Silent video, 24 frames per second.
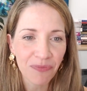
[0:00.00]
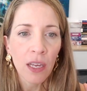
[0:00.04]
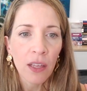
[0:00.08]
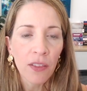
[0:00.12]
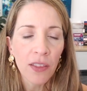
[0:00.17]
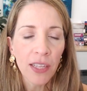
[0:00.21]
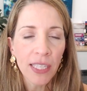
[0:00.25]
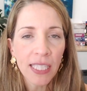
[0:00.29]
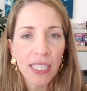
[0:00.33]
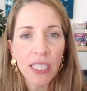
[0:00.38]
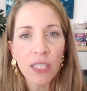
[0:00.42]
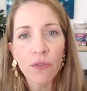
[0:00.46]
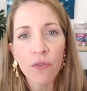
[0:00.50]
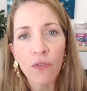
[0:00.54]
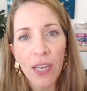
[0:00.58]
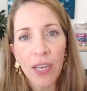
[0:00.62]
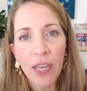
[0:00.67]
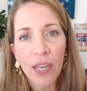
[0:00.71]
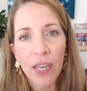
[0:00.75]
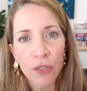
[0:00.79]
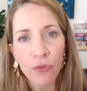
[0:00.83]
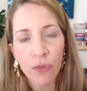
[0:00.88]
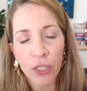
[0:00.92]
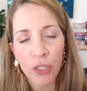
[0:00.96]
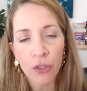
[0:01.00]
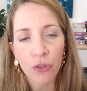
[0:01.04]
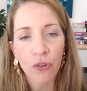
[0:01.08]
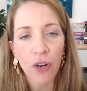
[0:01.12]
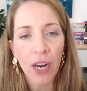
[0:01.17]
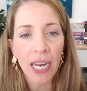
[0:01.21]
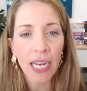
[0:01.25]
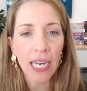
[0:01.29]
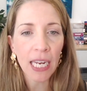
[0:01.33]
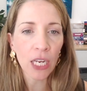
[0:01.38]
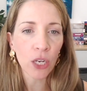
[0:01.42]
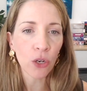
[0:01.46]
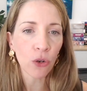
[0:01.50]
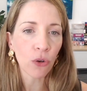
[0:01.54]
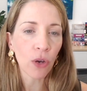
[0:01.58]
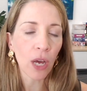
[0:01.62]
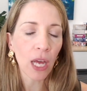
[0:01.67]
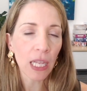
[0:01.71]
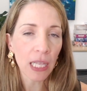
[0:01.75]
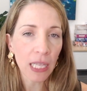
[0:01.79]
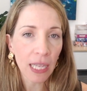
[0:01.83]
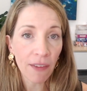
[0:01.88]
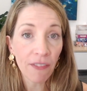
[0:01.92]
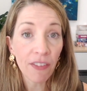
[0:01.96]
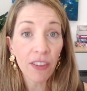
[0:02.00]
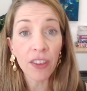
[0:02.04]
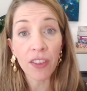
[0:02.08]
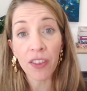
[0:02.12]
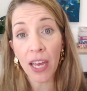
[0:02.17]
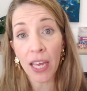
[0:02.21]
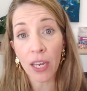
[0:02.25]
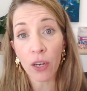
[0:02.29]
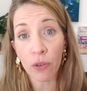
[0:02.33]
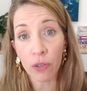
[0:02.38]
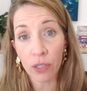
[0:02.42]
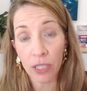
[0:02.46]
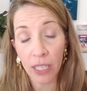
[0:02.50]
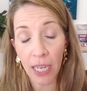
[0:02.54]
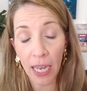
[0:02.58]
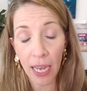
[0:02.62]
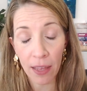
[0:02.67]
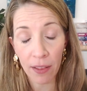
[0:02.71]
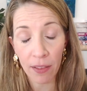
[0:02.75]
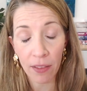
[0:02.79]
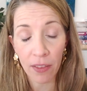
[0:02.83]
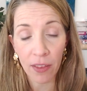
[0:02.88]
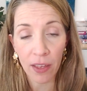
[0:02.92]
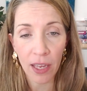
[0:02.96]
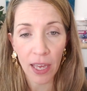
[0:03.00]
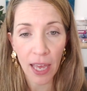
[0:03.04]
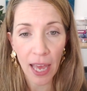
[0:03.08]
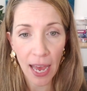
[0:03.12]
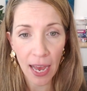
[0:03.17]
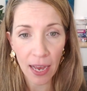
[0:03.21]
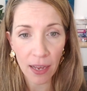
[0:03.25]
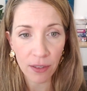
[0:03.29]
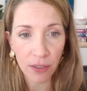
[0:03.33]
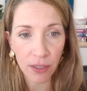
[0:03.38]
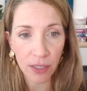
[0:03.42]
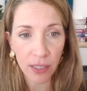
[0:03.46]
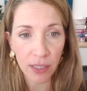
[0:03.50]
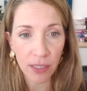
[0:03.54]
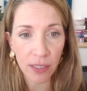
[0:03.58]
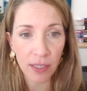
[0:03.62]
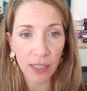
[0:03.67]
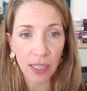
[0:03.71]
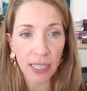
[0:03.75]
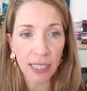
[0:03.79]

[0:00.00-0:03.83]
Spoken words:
This is Venus retrograde in your 11th and your 10th houses.